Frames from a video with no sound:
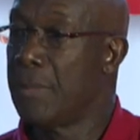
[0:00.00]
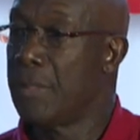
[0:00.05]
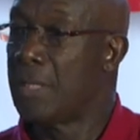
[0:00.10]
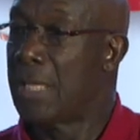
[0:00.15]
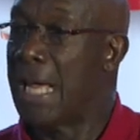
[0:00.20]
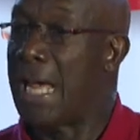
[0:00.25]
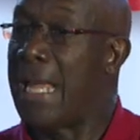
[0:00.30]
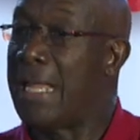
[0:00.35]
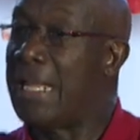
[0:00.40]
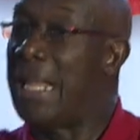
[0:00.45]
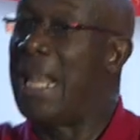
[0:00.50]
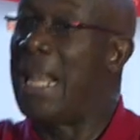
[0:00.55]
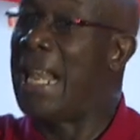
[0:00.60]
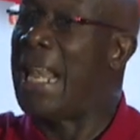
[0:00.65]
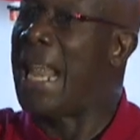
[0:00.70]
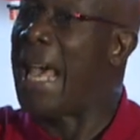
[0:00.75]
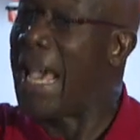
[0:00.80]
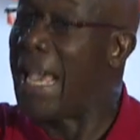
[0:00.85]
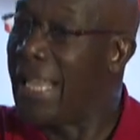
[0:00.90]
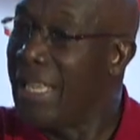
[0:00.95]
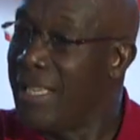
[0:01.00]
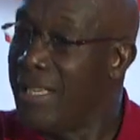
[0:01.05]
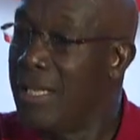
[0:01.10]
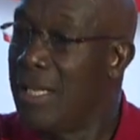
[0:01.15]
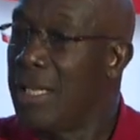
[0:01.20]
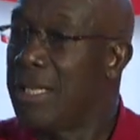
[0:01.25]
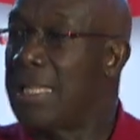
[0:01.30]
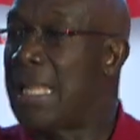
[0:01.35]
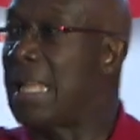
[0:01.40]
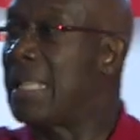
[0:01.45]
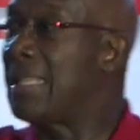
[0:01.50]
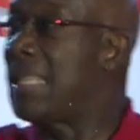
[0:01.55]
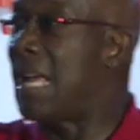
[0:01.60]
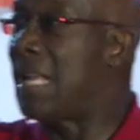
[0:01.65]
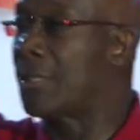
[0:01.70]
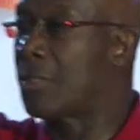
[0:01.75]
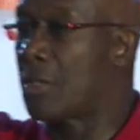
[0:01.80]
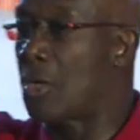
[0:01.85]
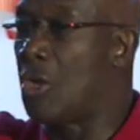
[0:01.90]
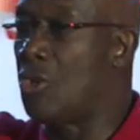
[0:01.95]
and lied
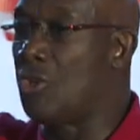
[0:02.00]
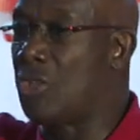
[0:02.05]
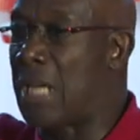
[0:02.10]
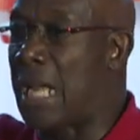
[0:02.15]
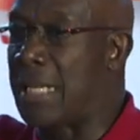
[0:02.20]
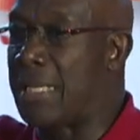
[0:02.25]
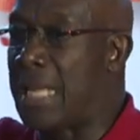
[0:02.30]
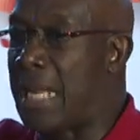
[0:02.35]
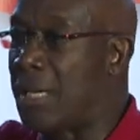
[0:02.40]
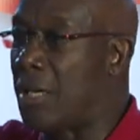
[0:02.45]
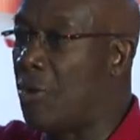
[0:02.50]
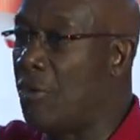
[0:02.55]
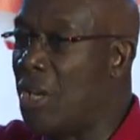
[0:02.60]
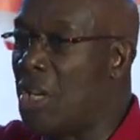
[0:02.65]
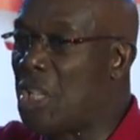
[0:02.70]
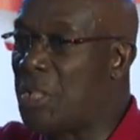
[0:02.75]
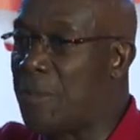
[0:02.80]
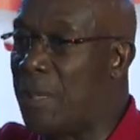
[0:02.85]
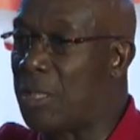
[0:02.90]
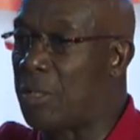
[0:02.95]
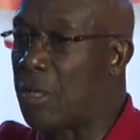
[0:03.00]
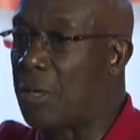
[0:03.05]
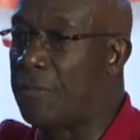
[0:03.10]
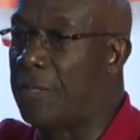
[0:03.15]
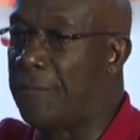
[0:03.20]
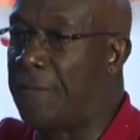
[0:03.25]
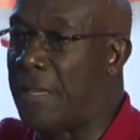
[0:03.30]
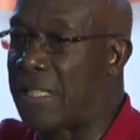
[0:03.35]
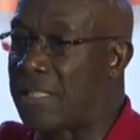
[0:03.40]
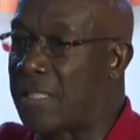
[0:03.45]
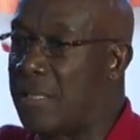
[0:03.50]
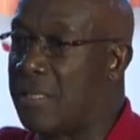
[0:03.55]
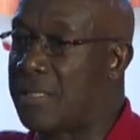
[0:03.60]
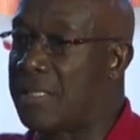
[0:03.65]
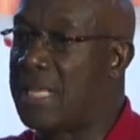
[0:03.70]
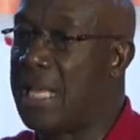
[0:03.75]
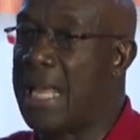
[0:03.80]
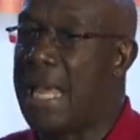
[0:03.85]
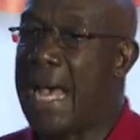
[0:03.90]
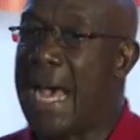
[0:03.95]
that arrangement of the vessels
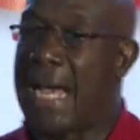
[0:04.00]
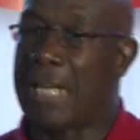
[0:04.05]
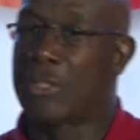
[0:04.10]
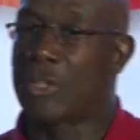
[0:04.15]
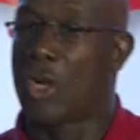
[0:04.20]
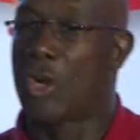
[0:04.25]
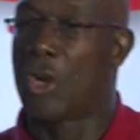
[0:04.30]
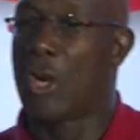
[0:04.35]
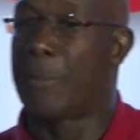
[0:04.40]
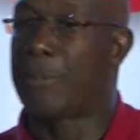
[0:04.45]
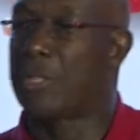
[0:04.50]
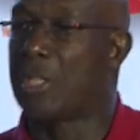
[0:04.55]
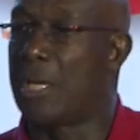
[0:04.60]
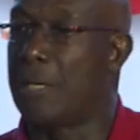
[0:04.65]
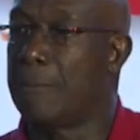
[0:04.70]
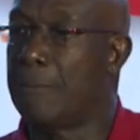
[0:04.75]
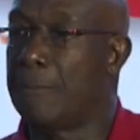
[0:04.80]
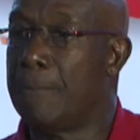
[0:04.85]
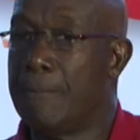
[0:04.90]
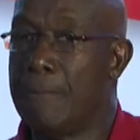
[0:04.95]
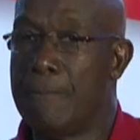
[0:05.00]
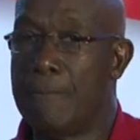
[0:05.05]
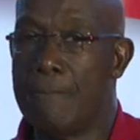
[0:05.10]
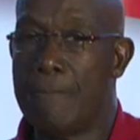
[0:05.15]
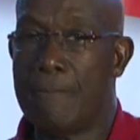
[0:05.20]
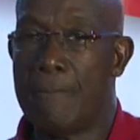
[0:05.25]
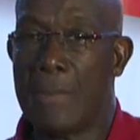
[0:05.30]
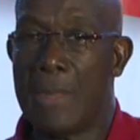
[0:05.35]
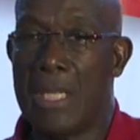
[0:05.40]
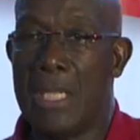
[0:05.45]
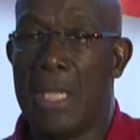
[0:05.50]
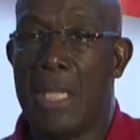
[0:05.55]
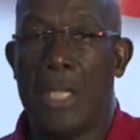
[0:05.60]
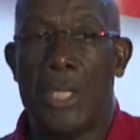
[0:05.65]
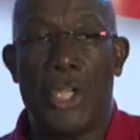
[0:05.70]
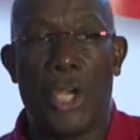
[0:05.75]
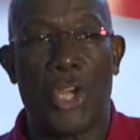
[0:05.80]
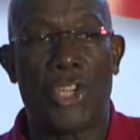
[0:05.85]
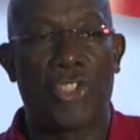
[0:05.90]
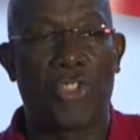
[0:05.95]
had corruption. The
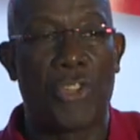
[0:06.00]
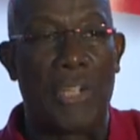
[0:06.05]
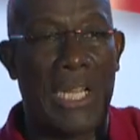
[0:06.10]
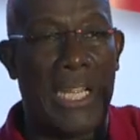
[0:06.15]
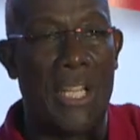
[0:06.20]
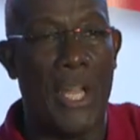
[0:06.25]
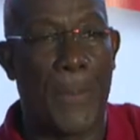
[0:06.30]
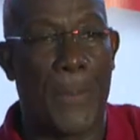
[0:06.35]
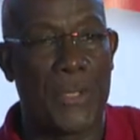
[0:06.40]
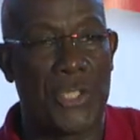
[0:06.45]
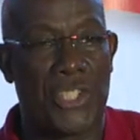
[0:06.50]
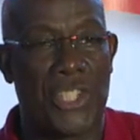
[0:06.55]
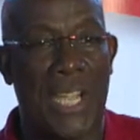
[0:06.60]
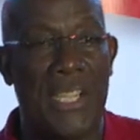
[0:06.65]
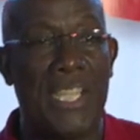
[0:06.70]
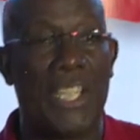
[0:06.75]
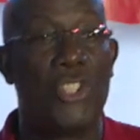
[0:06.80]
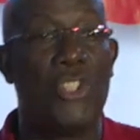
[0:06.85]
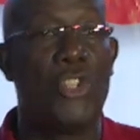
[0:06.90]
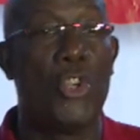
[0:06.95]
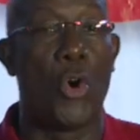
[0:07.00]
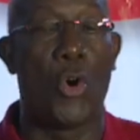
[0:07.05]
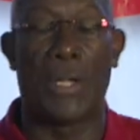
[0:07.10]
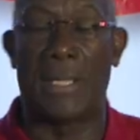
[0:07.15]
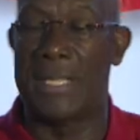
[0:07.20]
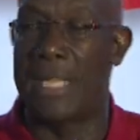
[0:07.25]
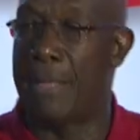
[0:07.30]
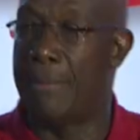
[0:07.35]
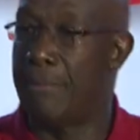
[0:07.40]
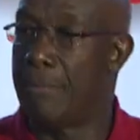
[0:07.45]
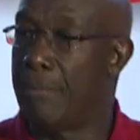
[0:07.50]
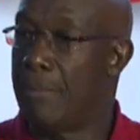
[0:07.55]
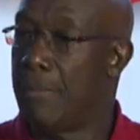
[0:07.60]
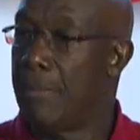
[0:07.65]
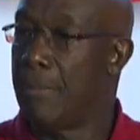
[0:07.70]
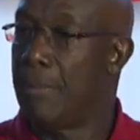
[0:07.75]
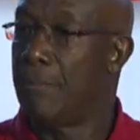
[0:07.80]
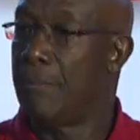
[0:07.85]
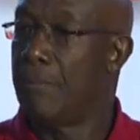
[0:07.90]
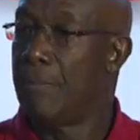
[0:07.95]
Australian opposition ignored them.
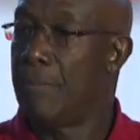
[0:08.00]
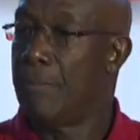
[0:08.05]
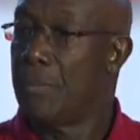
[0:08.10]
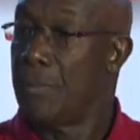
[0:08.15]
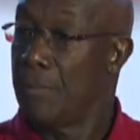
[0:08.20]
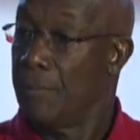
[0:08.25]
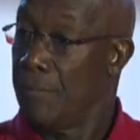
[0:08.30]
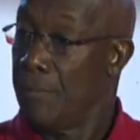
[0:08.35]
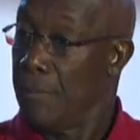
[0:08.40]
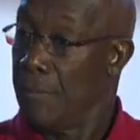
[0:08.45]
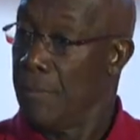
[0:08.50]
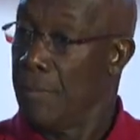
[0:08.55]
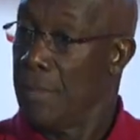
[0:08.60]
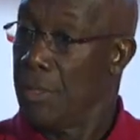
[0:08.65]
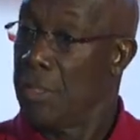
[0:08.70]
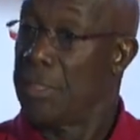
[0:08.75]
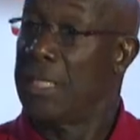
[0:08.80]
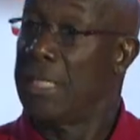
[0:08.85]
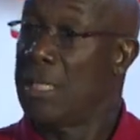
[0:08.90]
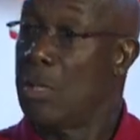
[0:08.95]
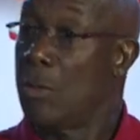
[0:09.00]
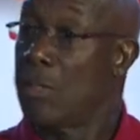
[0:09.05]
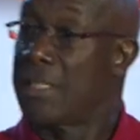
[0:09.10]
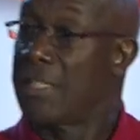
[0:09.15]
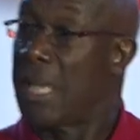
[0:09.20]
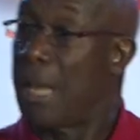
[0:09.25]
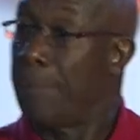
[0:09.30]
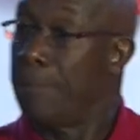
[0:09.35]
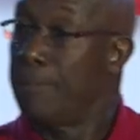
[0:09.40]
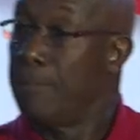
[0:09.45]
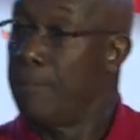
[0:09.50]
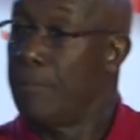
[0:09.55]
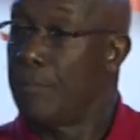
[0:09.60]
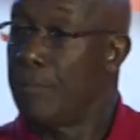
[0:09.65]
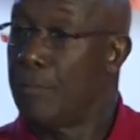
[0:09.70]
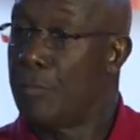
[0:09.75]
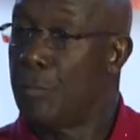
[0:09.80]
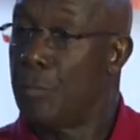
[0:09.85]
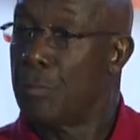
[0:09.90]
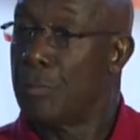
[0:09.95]
You think they would stop?
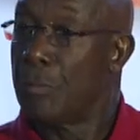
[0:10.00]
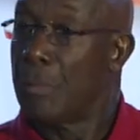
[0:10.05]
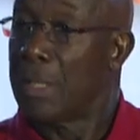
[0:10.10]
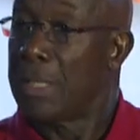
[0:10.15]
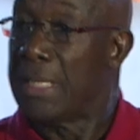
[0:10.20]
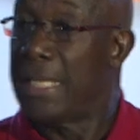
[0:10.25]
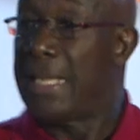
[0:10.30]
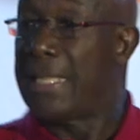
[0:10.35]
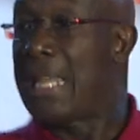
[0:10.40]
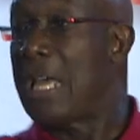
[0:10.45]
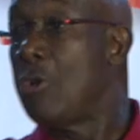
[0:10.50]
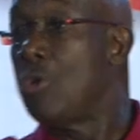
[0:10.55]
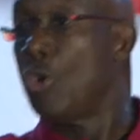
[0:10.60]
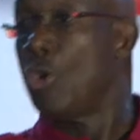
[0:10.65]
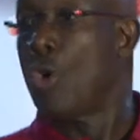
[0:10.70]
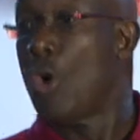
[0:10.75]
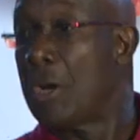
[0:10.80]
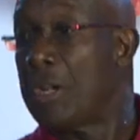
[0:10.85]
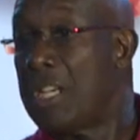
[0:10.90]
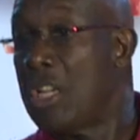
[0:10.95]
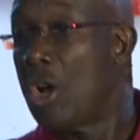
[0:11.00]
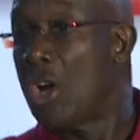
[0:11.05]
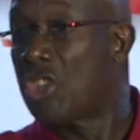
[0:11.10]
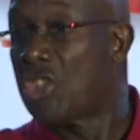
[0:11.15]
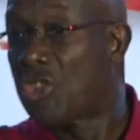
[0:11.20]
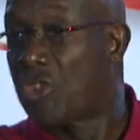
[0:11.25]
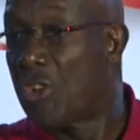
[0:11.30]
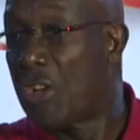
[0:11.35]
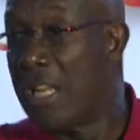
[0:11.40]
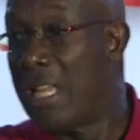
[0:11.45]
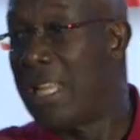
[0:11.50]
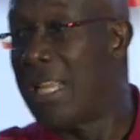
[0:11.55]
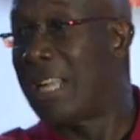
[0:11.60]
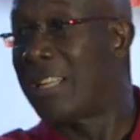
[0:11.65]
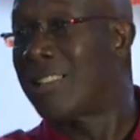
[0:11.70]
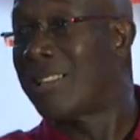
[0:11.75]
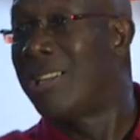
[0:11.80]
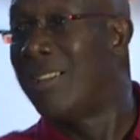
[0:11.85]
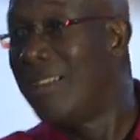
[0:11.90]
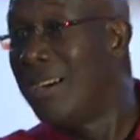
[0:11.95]
They then wrote the Australian
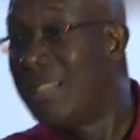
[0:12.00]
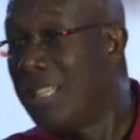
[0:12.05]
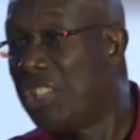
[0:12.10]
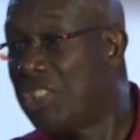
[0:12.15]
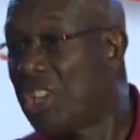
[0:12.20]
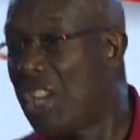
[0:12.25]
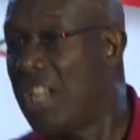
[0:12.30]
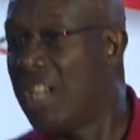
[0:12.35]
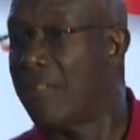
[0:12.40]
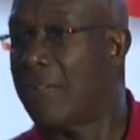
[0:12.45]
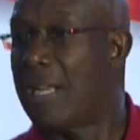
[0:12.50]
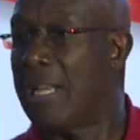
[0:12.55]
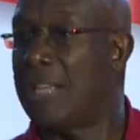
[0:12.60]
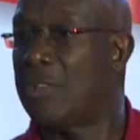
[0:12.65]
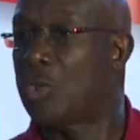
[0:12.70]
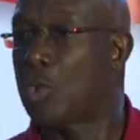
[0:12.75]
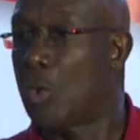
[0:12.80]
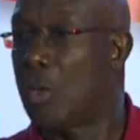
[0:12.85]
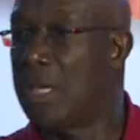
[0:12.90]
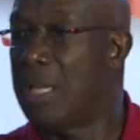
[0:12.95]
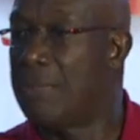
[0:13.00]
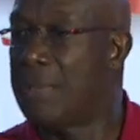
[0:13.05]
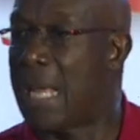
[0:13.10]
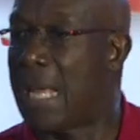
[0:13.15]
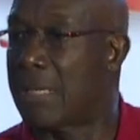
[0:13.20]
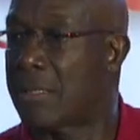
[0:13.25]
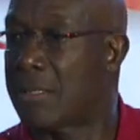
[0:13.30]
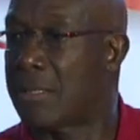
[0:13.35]
Attorney General and told him that.